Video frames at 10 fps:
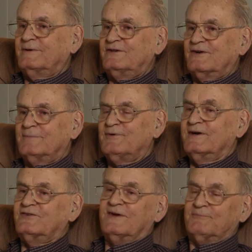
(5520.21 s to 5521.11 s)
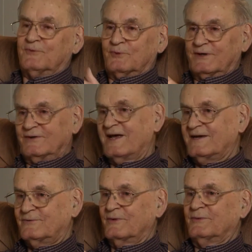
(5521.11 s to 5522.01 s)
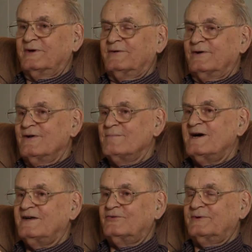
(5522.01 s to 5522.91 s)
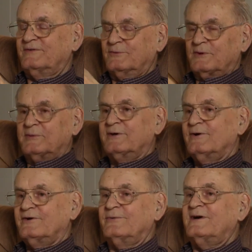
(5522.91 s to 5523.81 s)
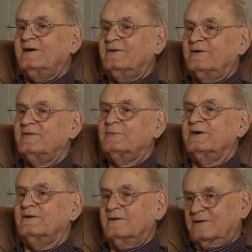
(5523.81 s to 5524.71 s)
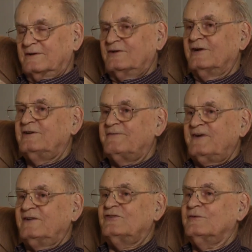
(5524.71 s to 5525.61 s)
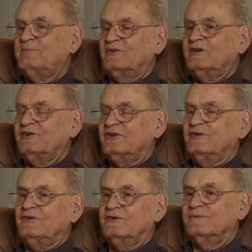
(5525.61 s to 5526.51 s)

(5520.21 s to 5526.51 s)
you would jump, except for when we were on the Mouse River and when we were on the Rhine River, we had the defensive positions.